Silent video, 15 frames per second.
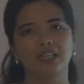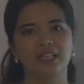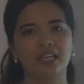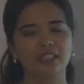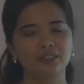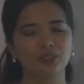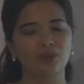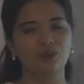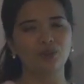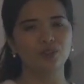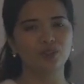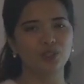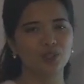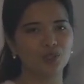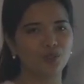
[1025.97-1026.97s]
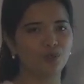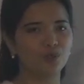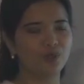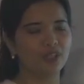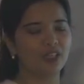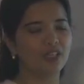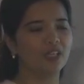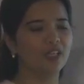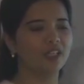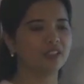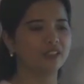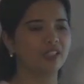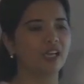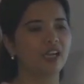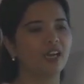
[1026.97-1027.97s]
Not only
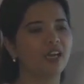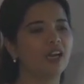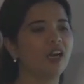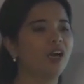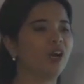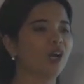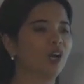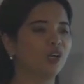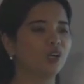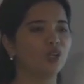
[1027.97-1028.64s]
with the